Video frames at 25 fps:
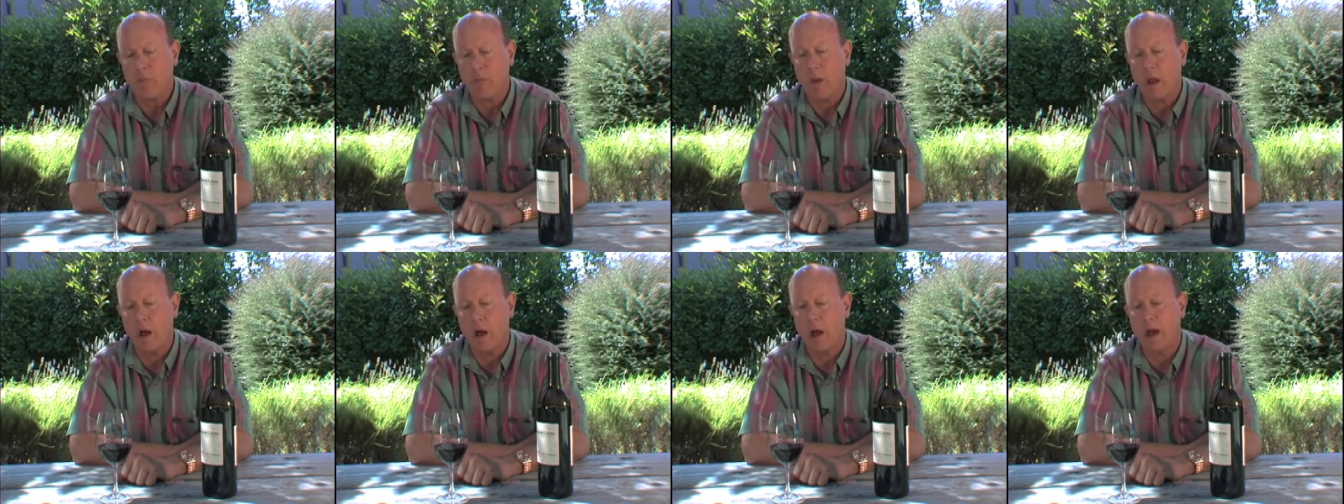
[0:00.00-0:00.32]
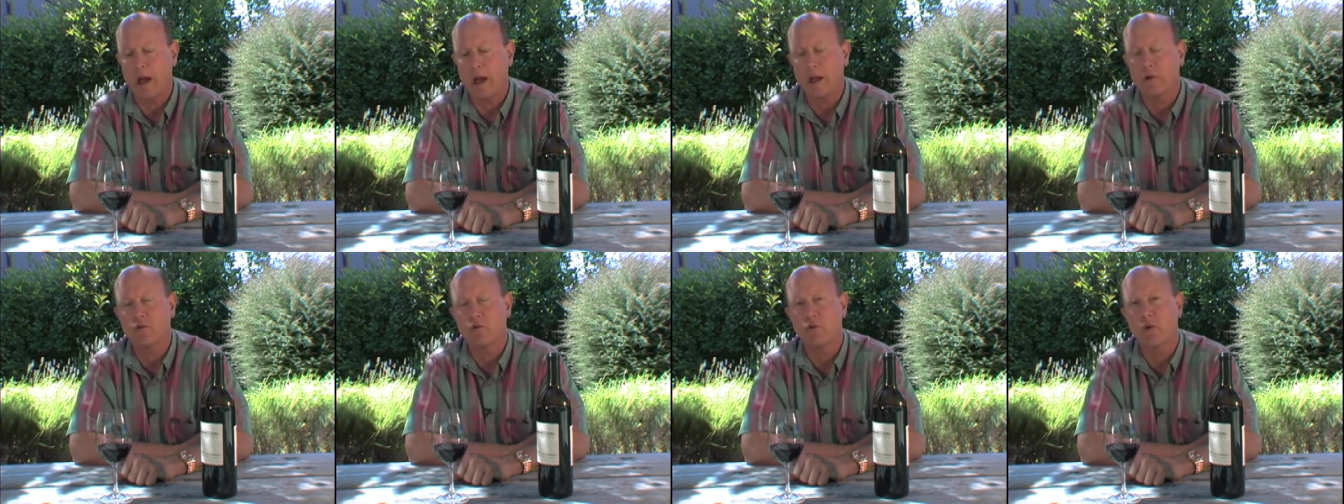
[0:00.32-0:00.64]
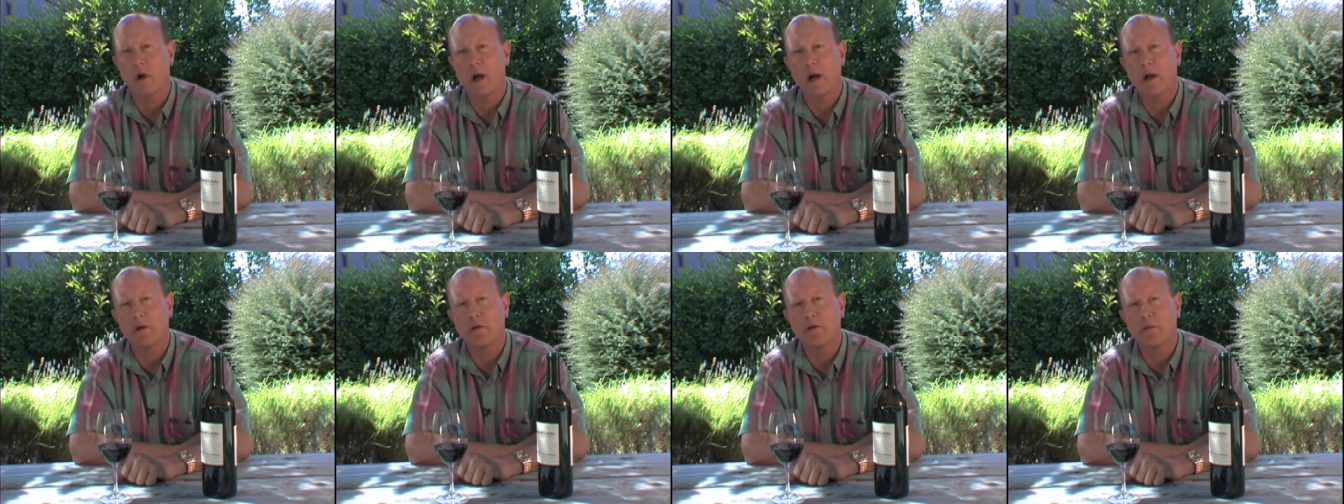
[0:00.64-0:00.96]
I
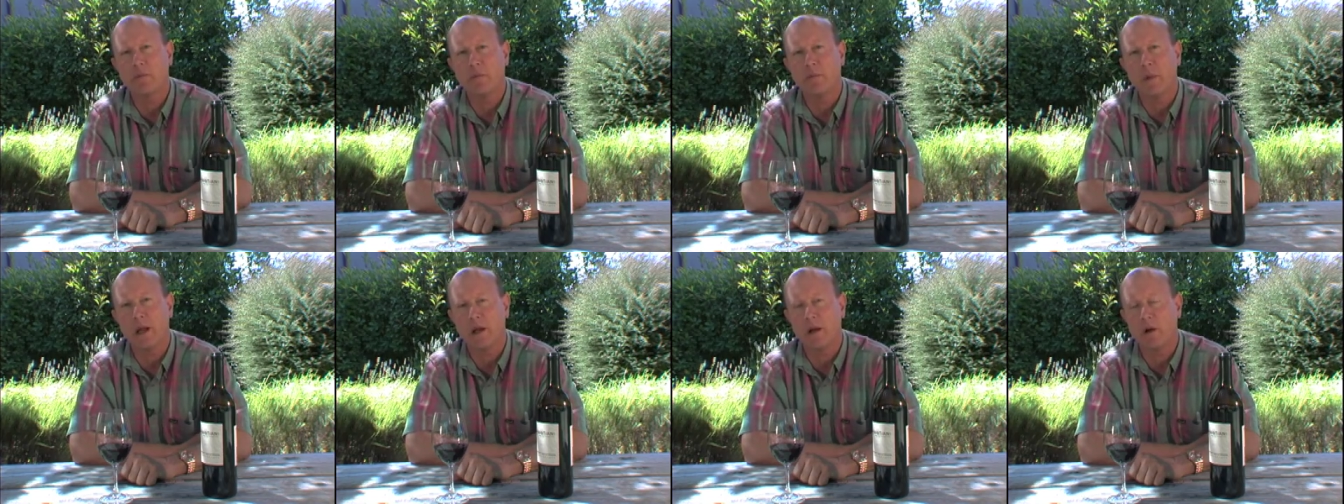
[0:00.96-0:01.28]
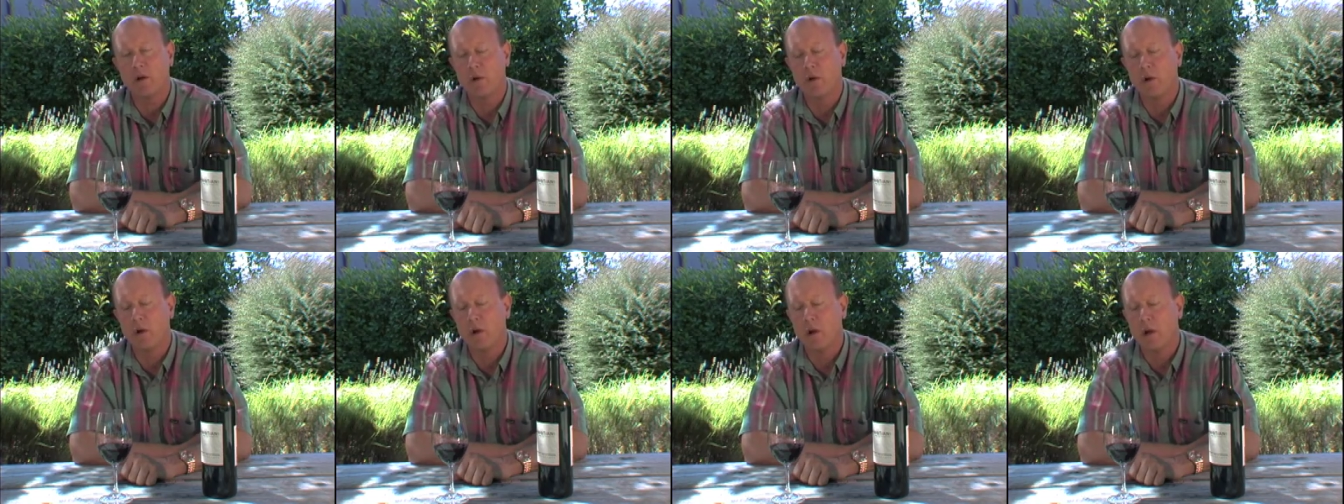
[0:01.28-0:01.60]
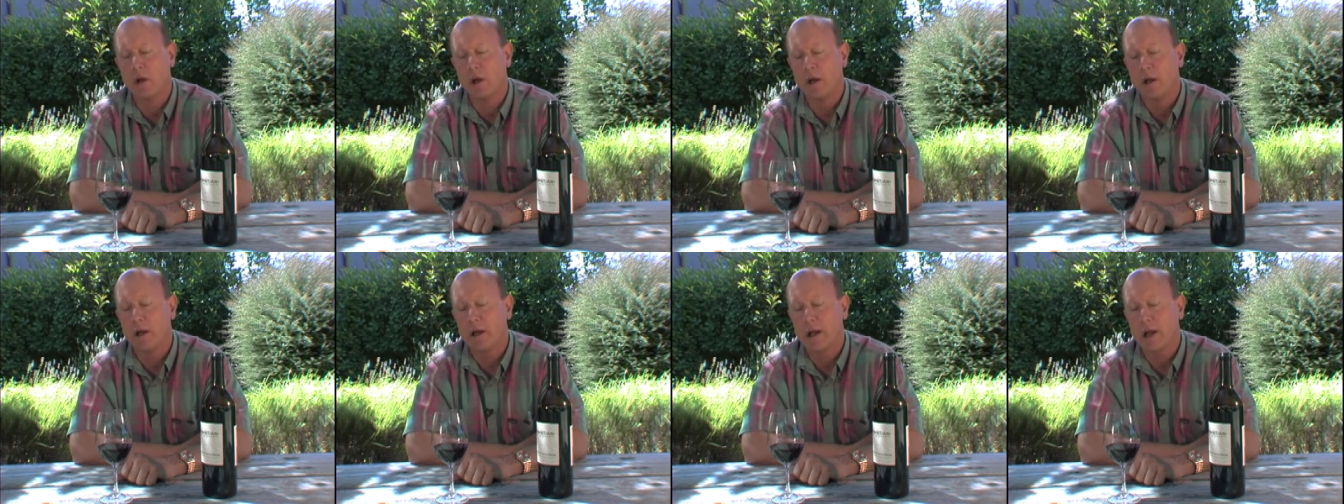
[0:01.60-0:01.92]
try to make
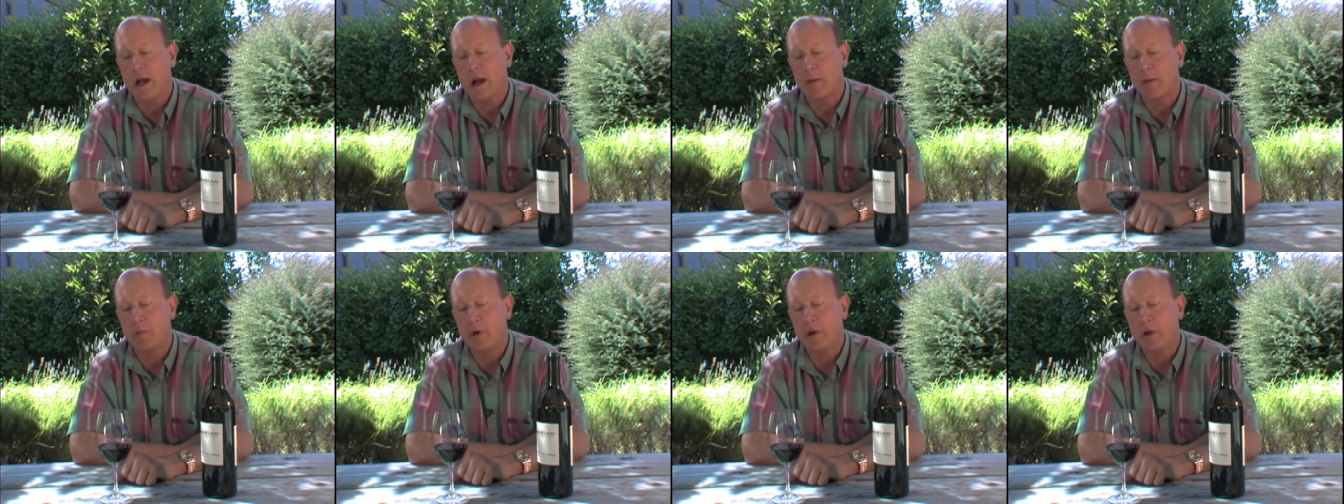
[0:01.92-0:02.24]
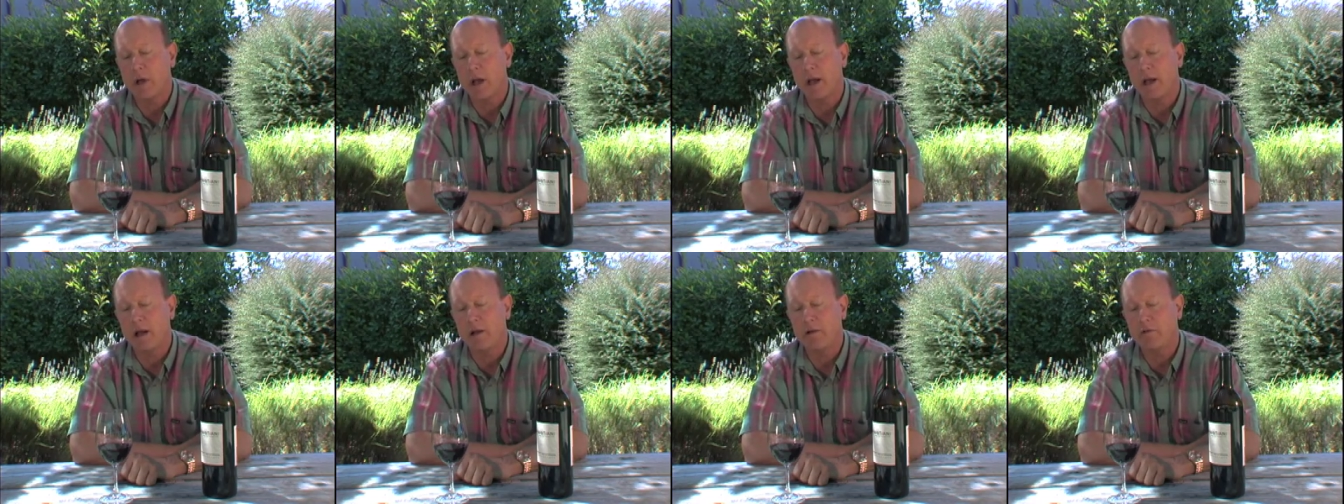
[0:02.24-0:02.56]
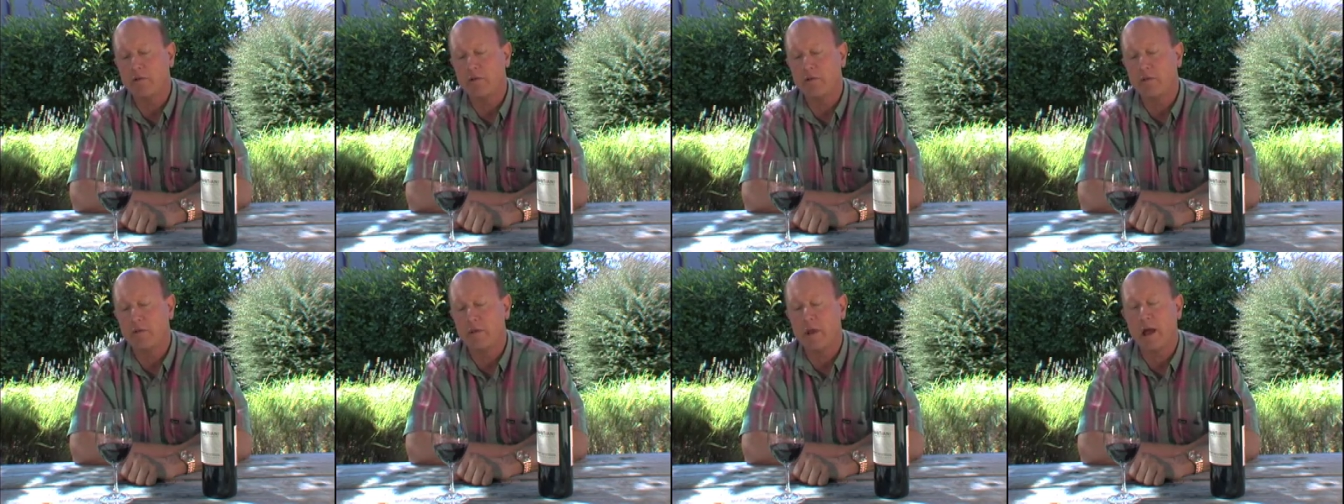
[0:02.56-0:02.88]

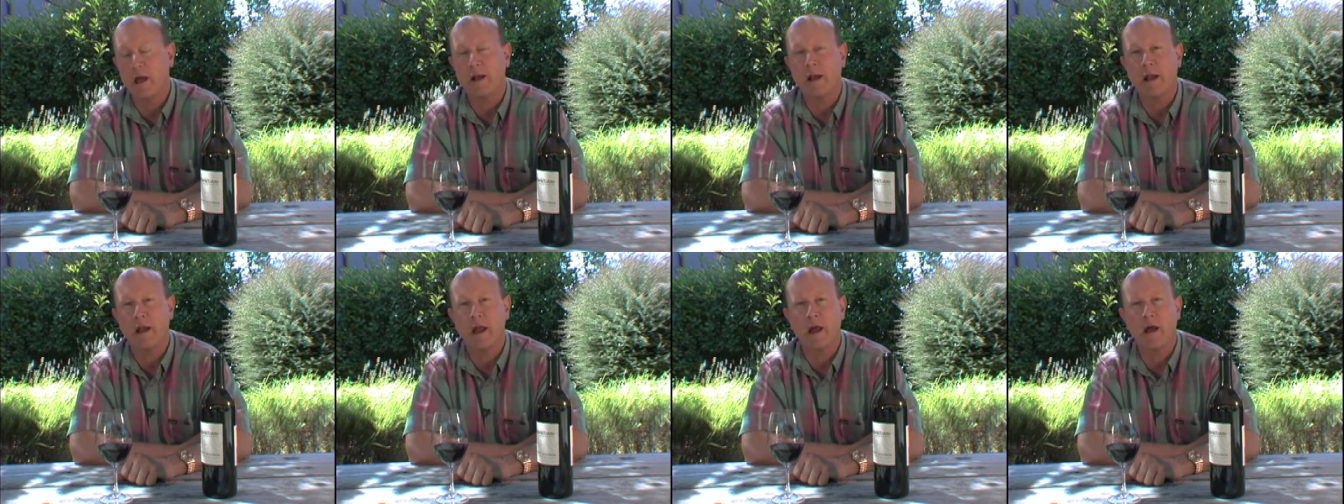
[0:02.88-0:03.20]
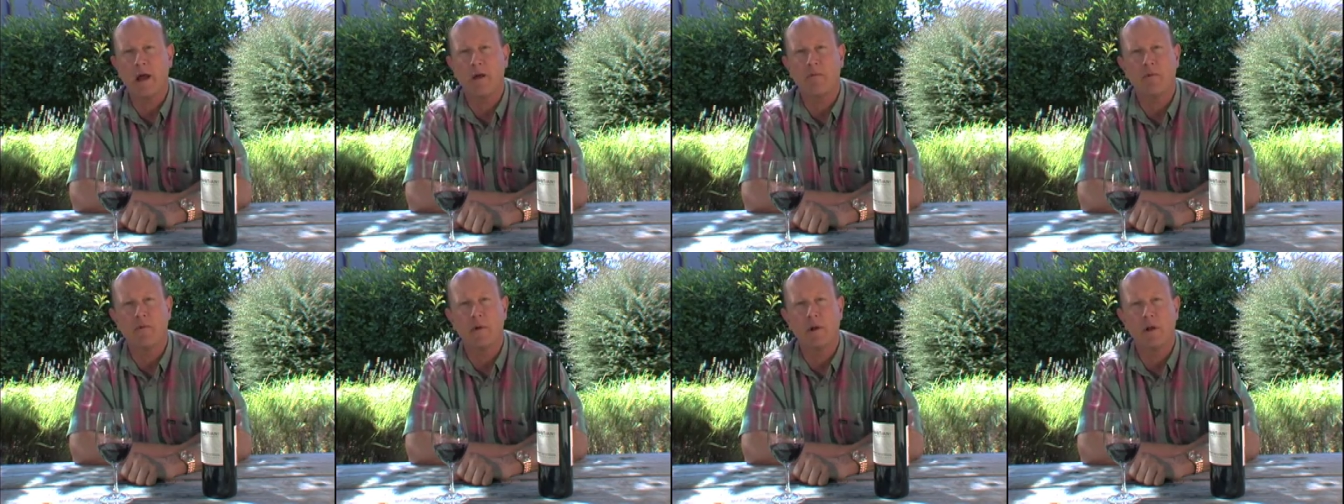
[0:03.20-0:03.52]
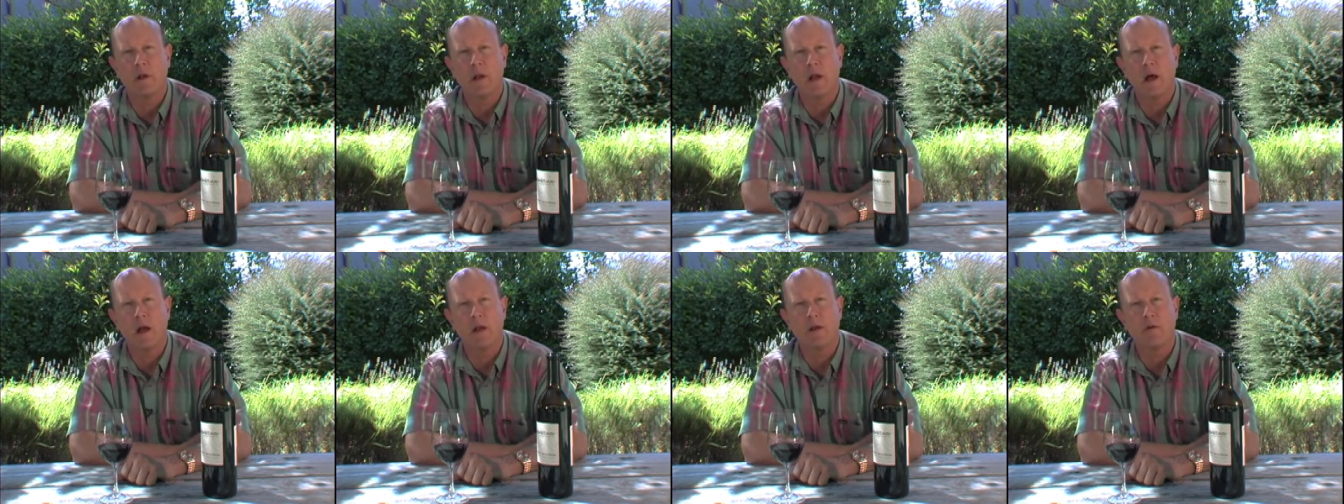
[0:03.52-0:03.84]
Cabernets that have a
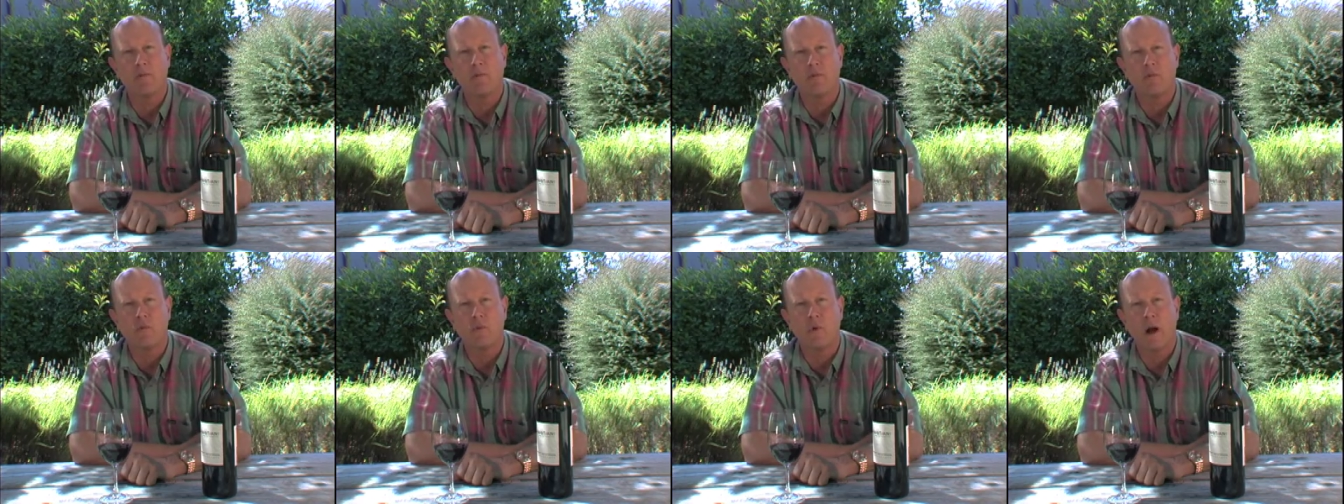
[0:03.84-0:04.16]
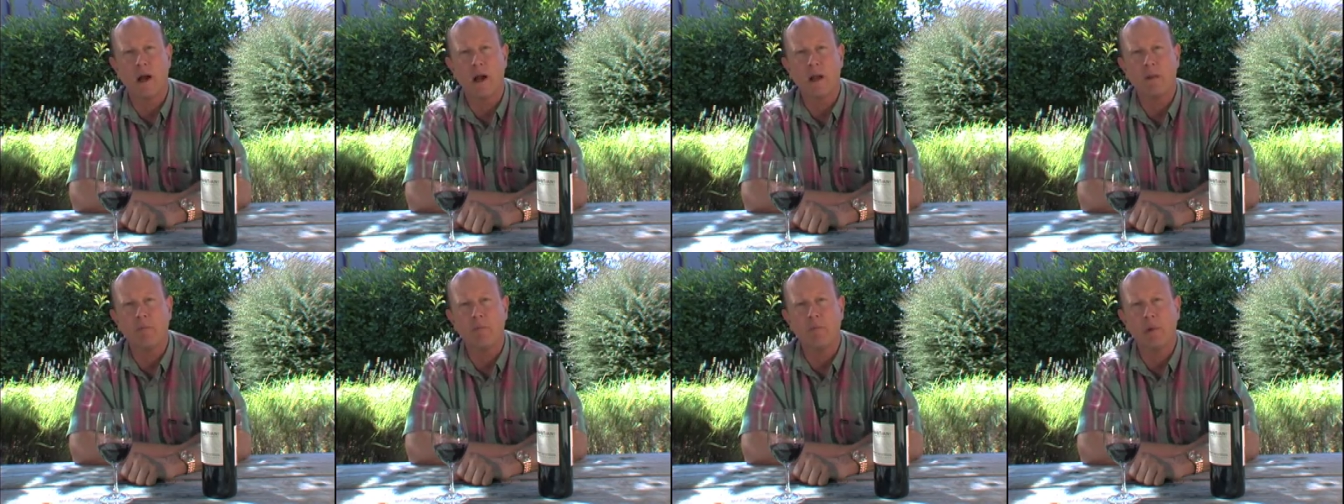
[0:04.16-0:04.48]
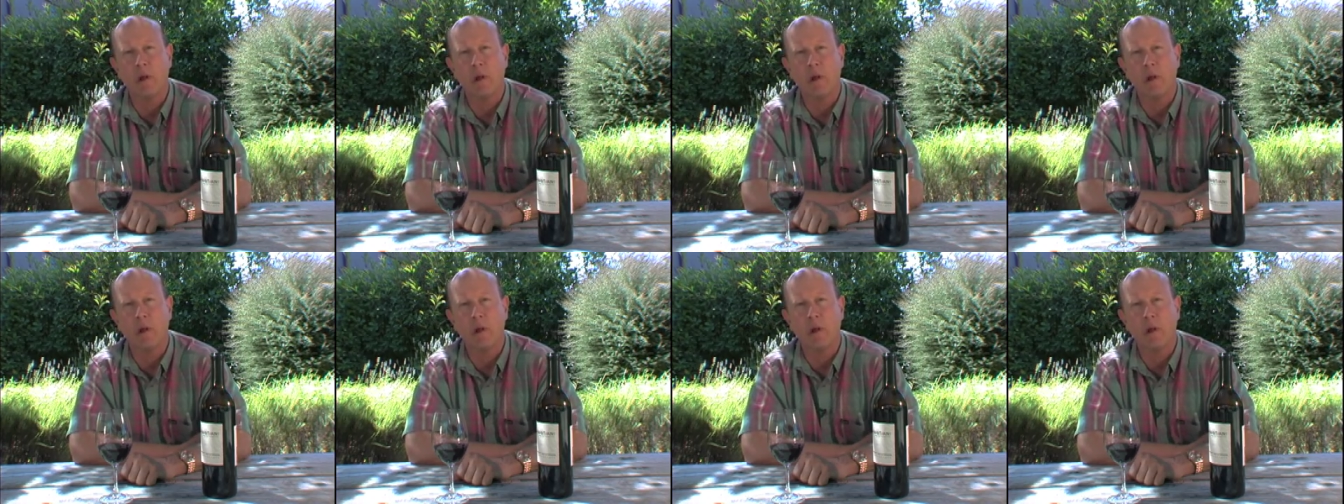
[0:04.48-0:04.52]
lot of ripe